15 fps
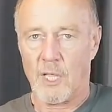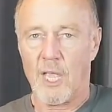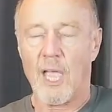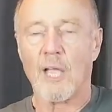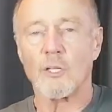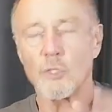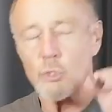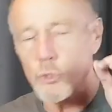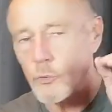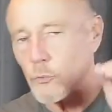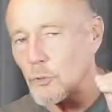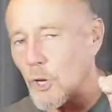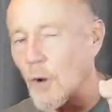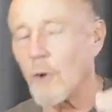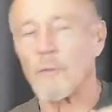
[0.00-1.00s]
And you
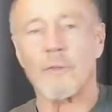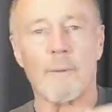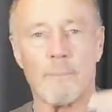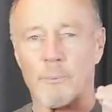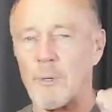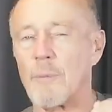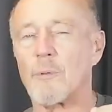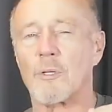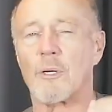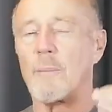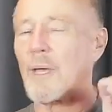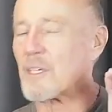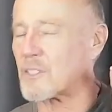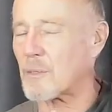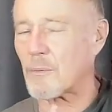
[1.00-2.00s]
know that PrimaLuna
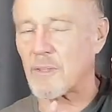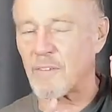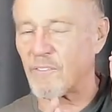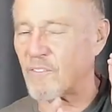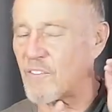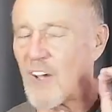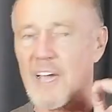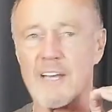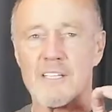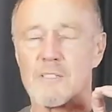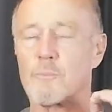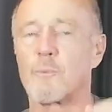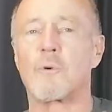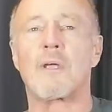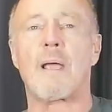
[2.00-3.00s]
makes some of the finest
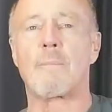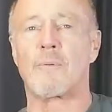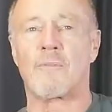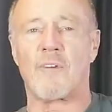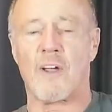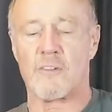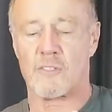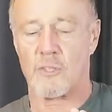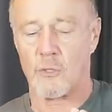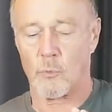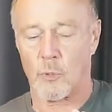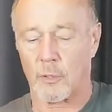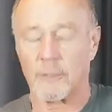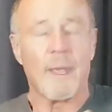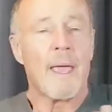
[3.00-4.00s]
preamplifiers in the
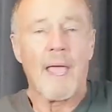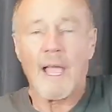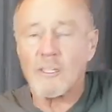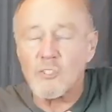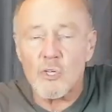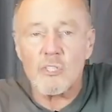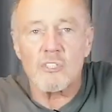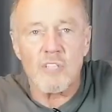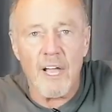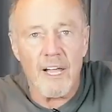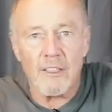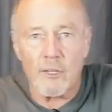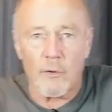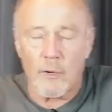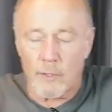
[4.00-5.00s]
world. And just like
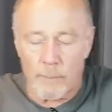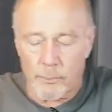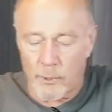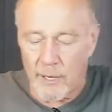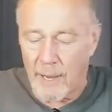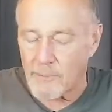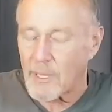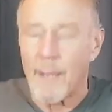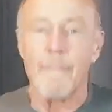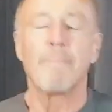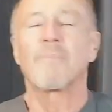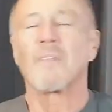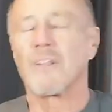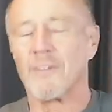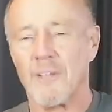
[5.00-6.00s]
their other preamps,
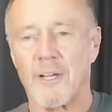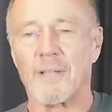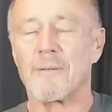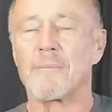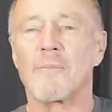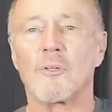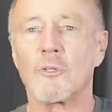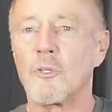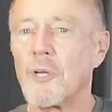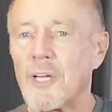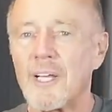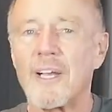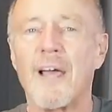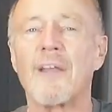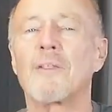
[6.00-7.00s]
look
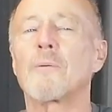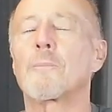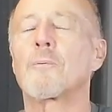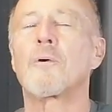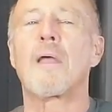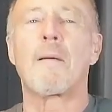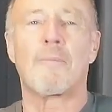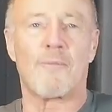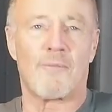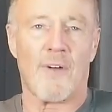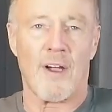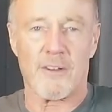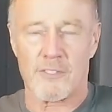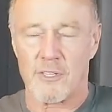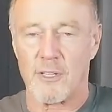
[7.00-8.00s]
at other
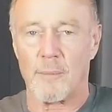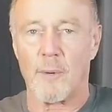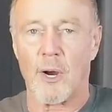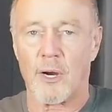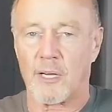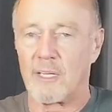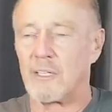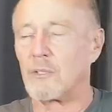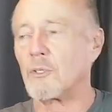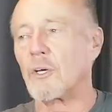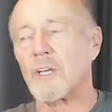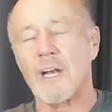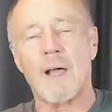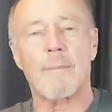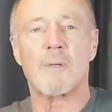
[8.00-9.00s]
preamplifiers in the market and look
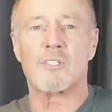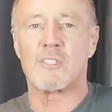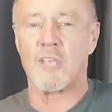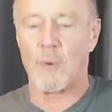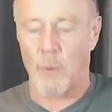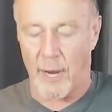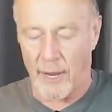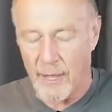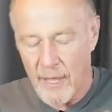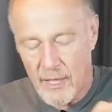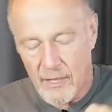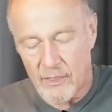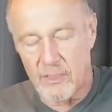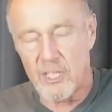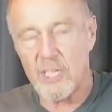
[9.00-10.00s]
at how much they weigh.
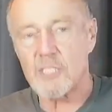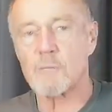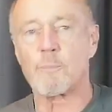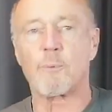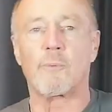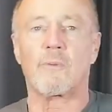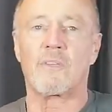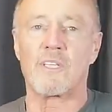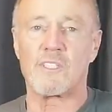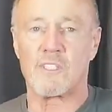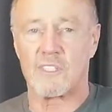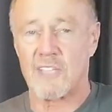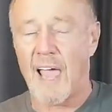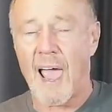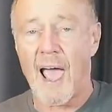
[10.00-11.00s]
This
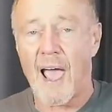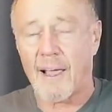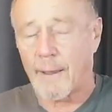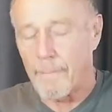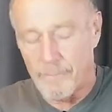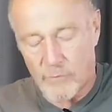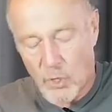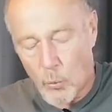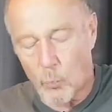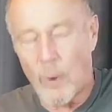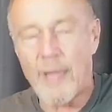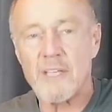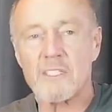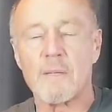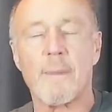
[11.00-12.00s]
DAC
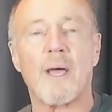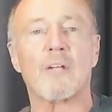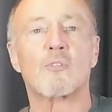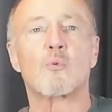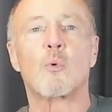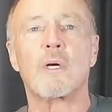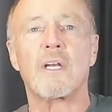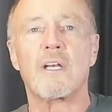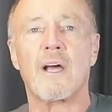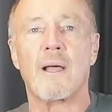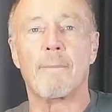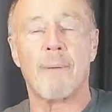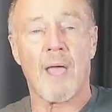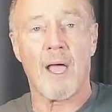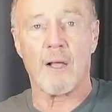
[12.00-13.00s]
weighs about 29
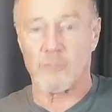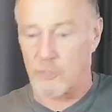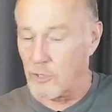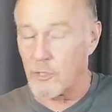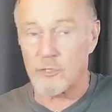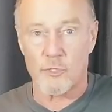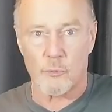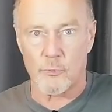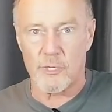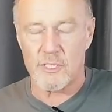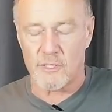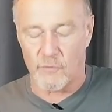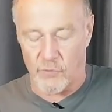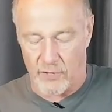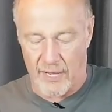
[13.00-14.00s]
pounds, and there's a
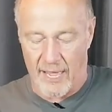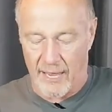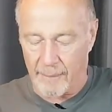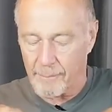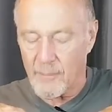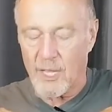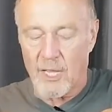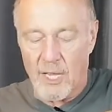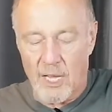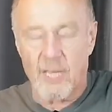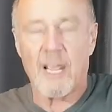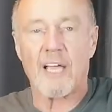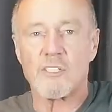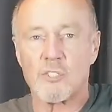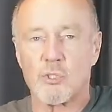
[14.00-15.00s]
reason for that. It
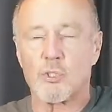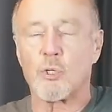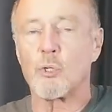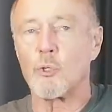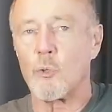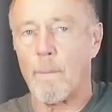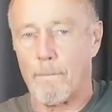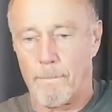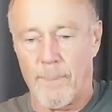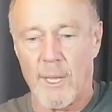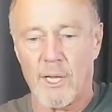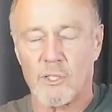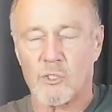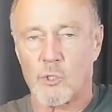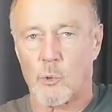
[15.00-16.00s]
has two
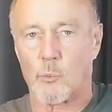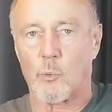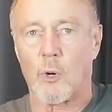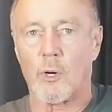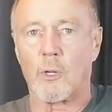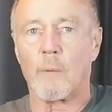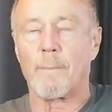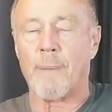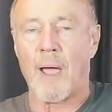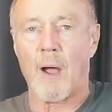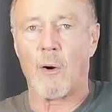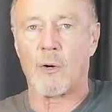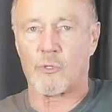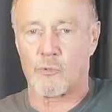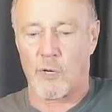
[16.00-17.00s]
big toroidal
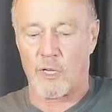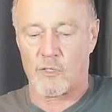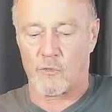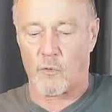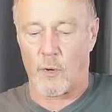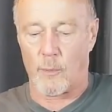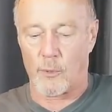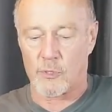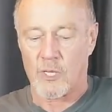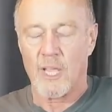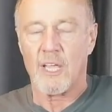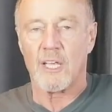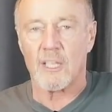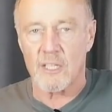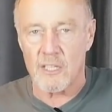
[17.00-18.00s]
power transformers.
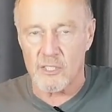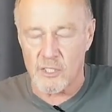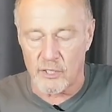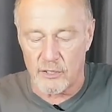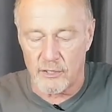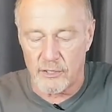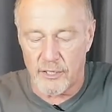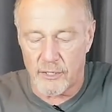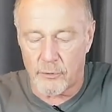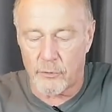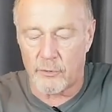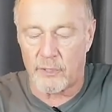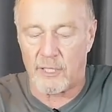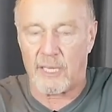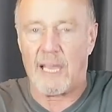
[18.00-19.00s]
It is
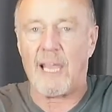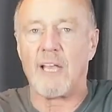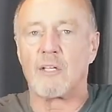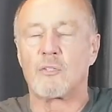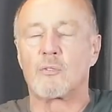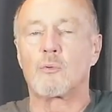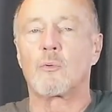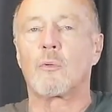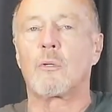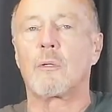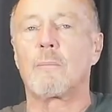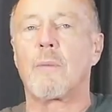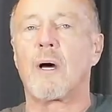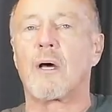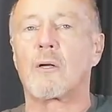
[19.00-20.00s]
literally a dual
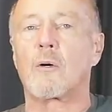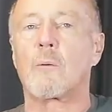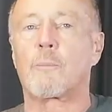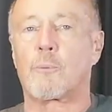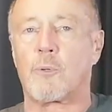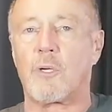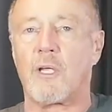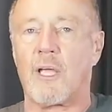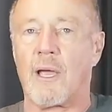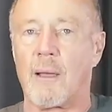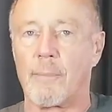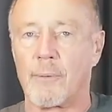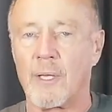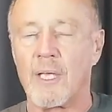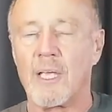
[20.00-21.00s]
mono
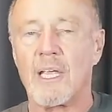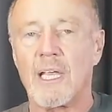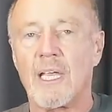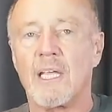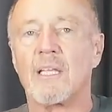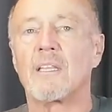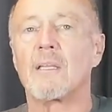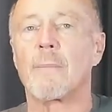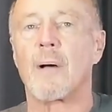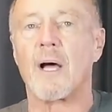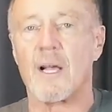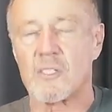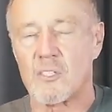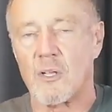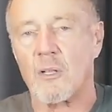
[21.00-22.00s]
preamp in the
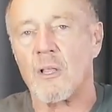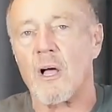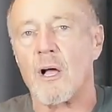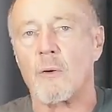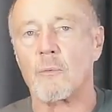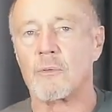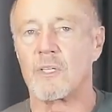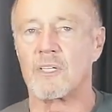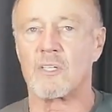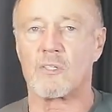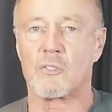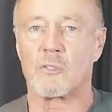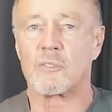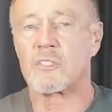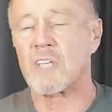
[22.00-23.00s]
box along with the
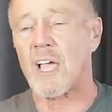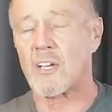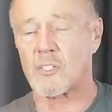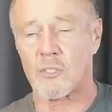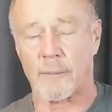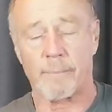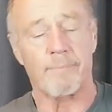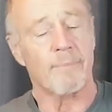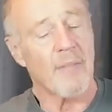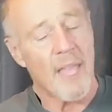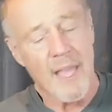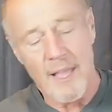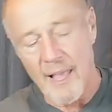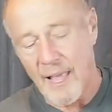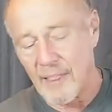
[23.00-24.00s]
digital section.
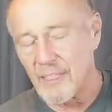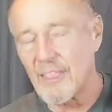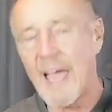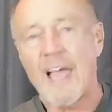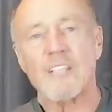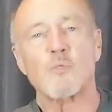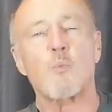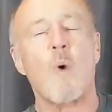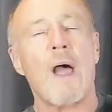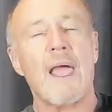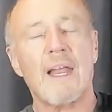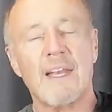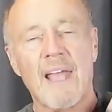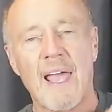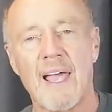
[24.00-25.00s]
And that's why
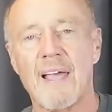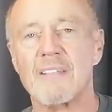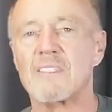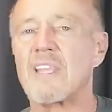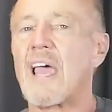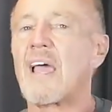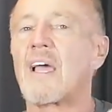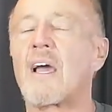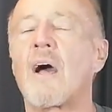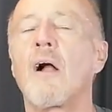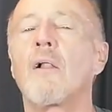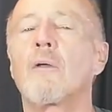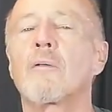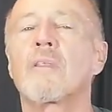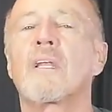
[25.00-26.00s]
it has that
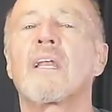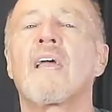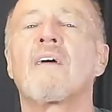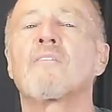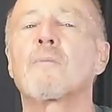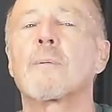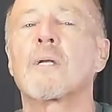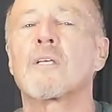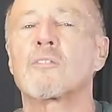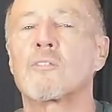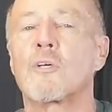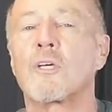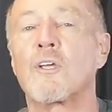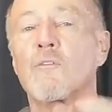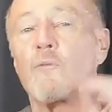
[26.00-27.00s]
color that everybody is
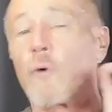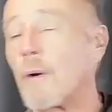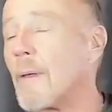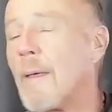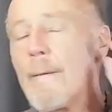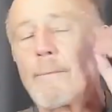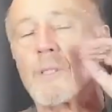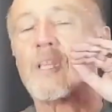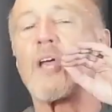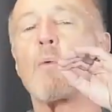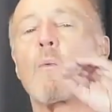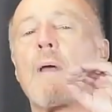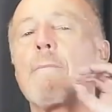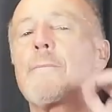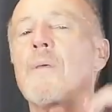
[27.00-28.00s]
looking for. But they
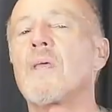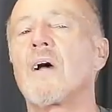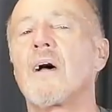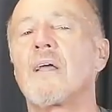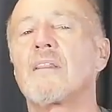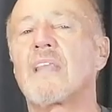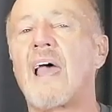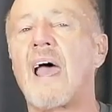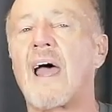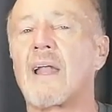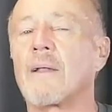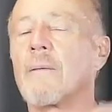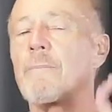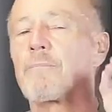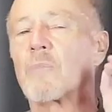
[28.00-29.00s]
went beyond
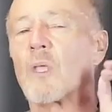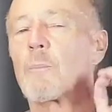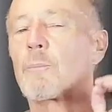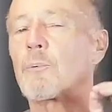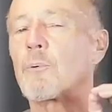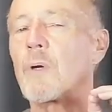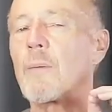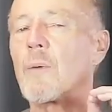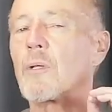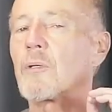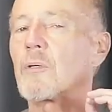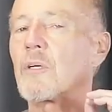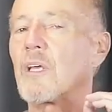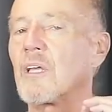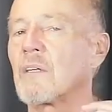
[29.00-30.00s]
that.
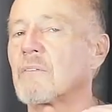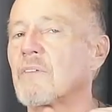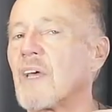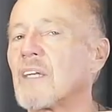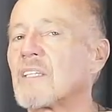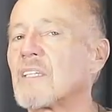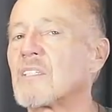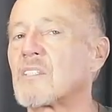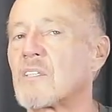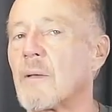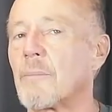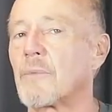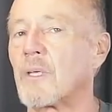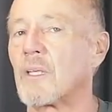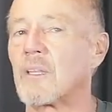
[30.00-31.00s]
PrimaLuna invented
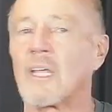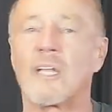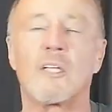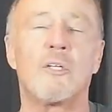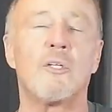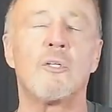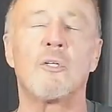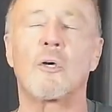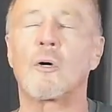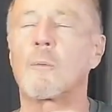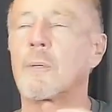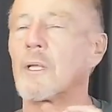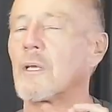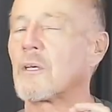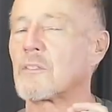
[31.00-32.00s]
something that
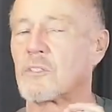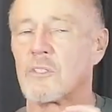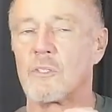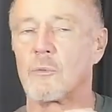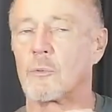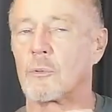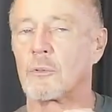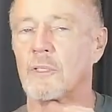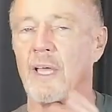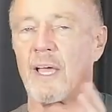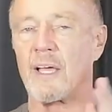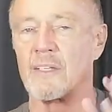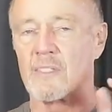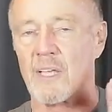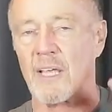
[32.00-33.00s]
nobody else in the world
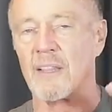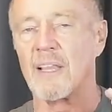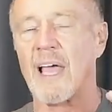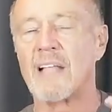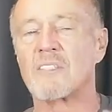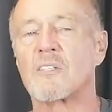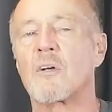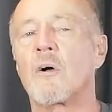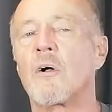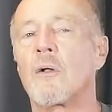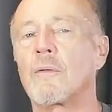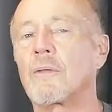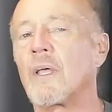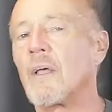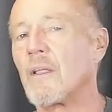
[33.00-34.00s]
has, and that's
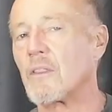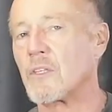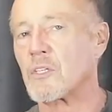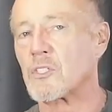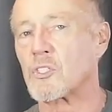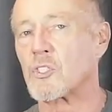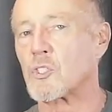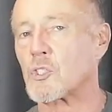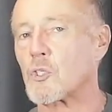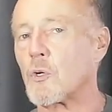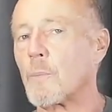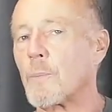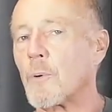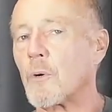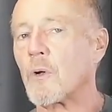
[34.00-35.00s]
called the
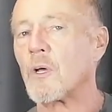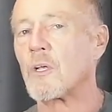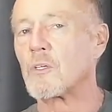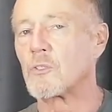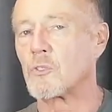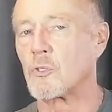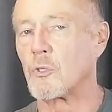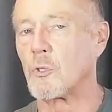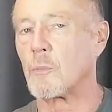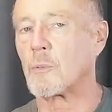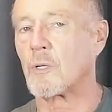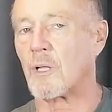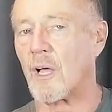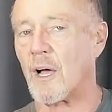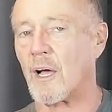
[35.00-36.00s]
super tube
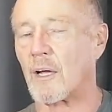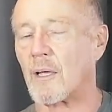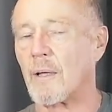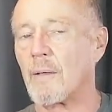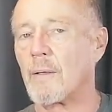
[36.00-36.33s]
clock.